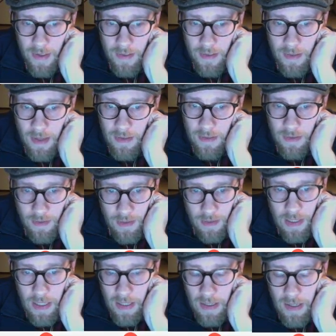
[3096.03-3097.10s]

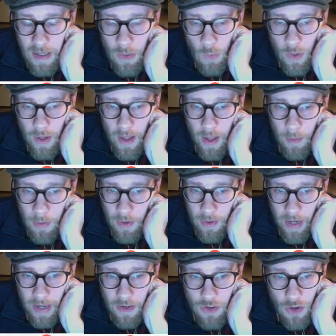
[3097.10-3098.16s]
It will help you,
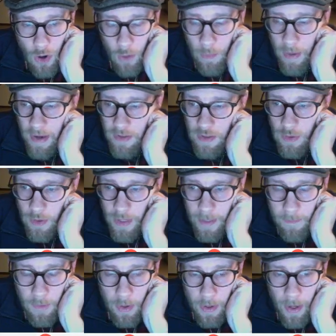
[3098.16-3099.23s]
and I don't mind doing it.
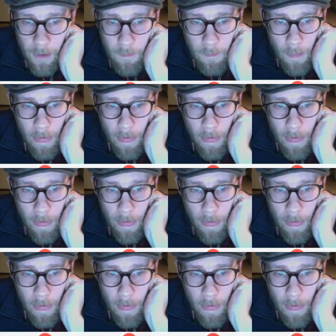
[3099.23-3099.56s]
Okay?